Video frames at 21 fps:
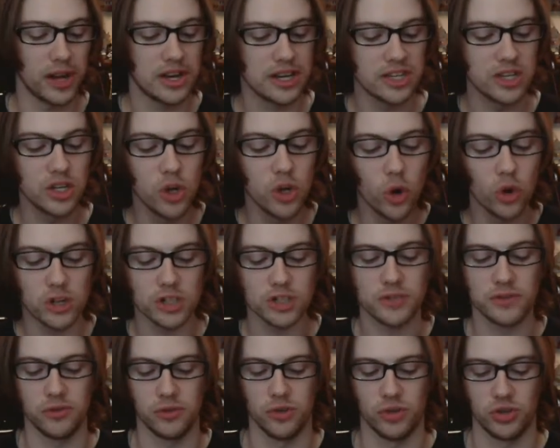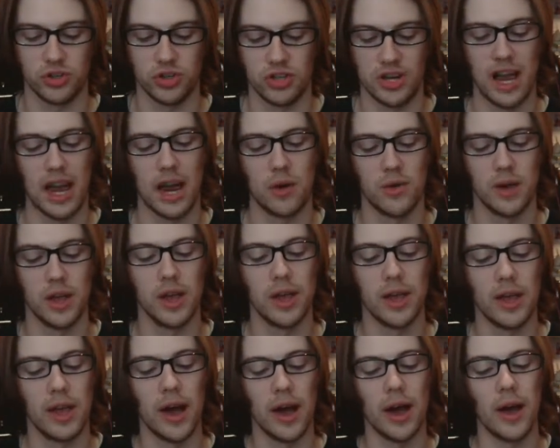looks flush now.
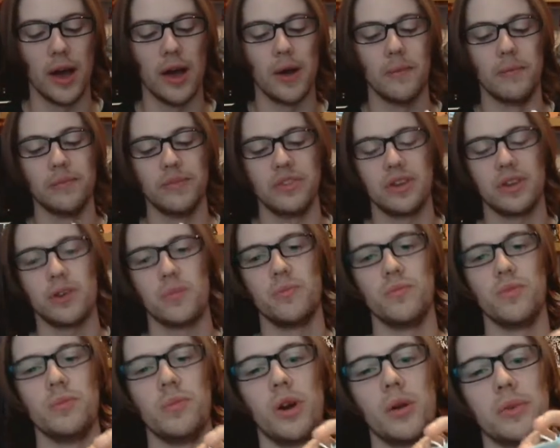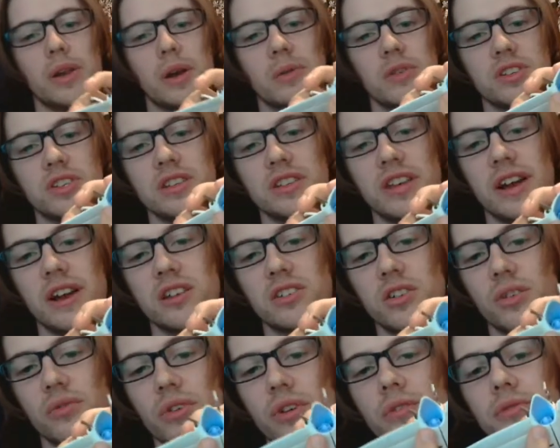You might be able to see there, it's
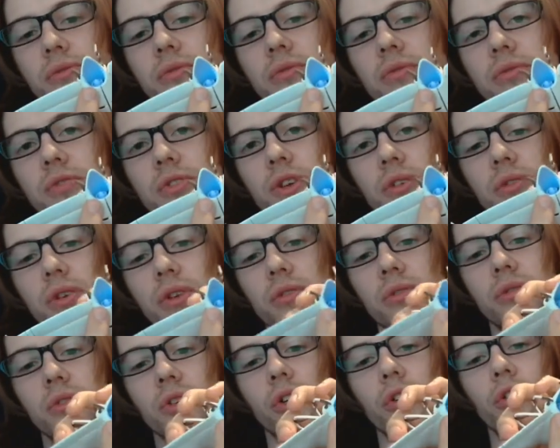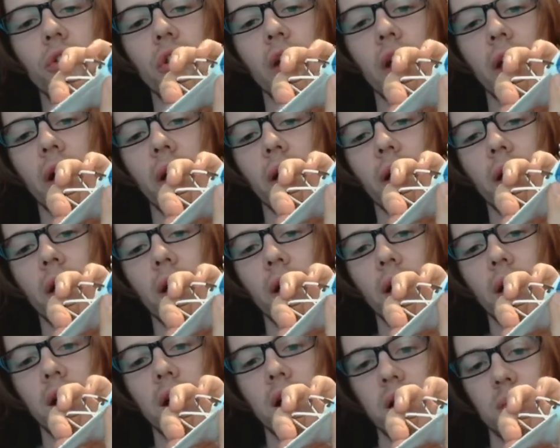not very flush there,
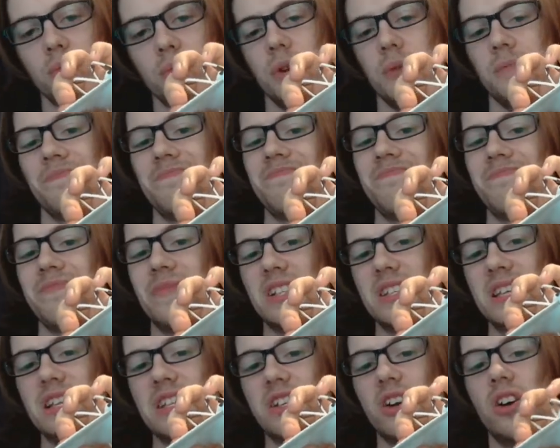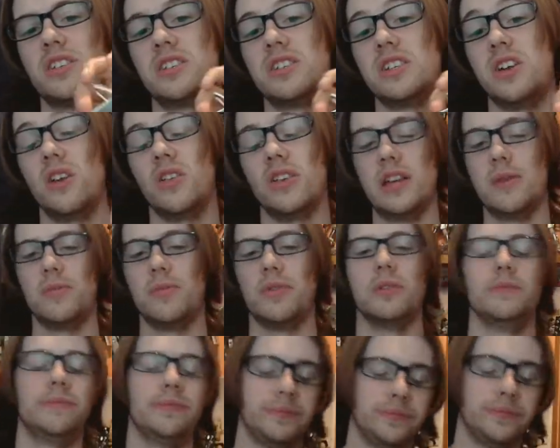but it's hard to see on here, but
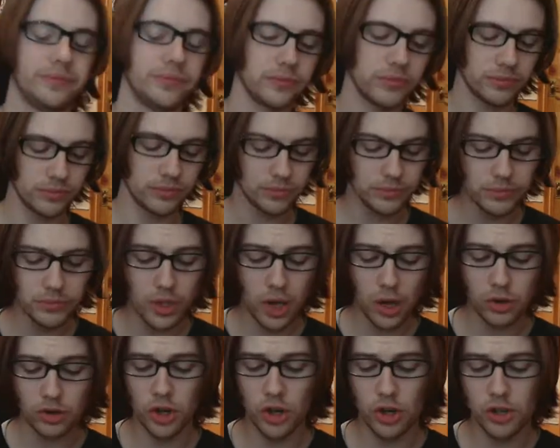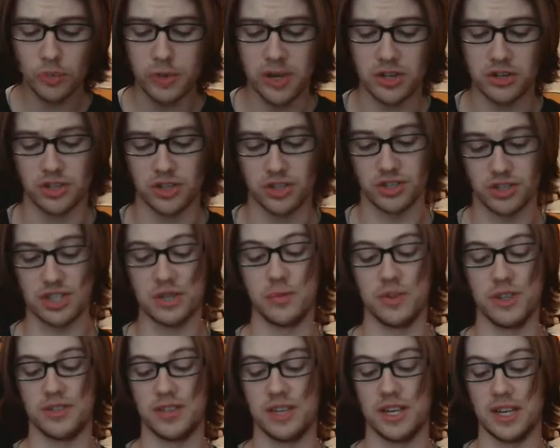I'll show you the pictures and see what
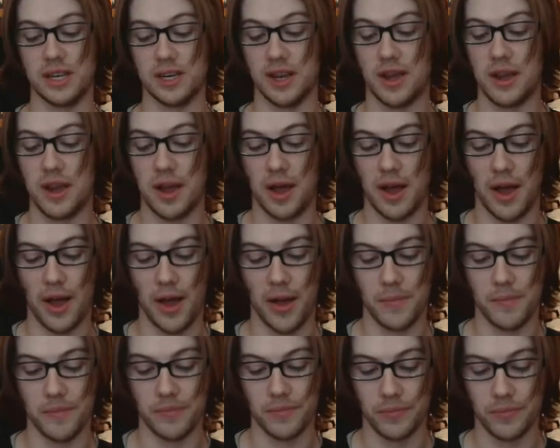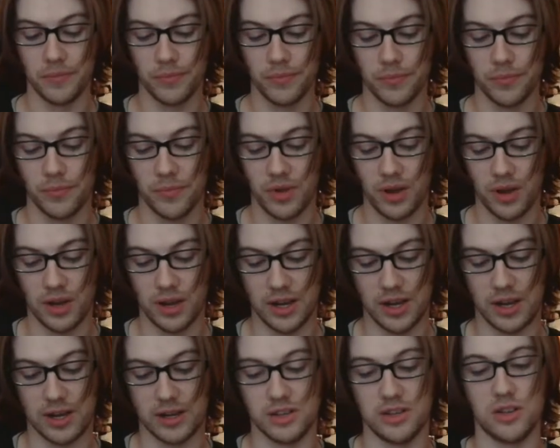you think. And
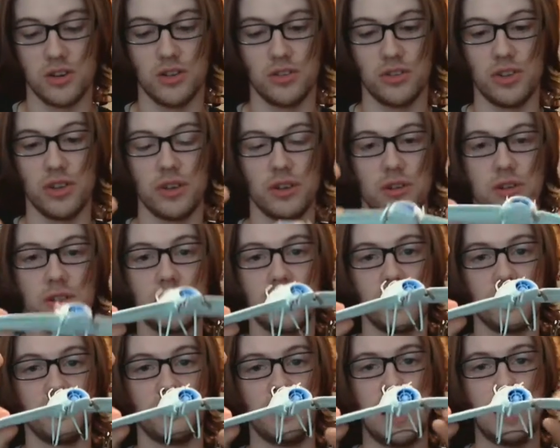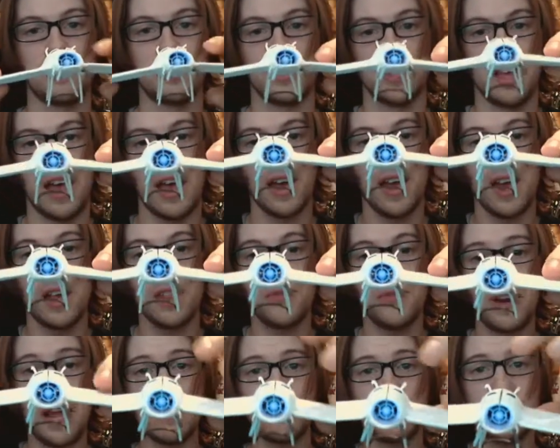you got the flaps there. The
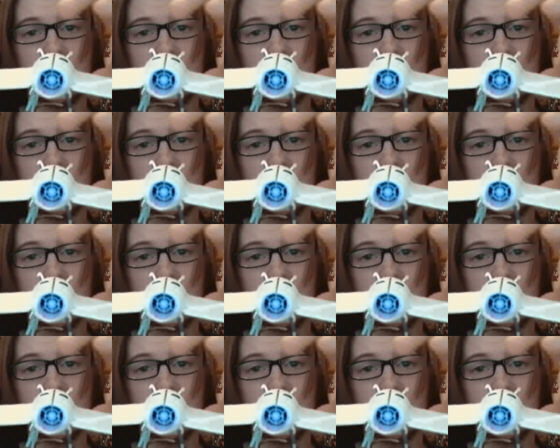flaps you